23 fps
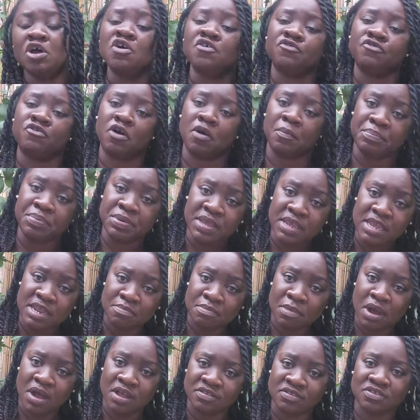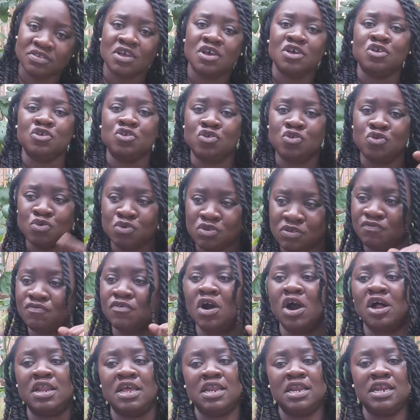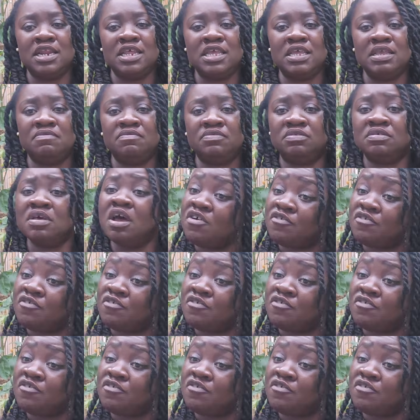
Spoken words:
For peat moss, use fallen leaves.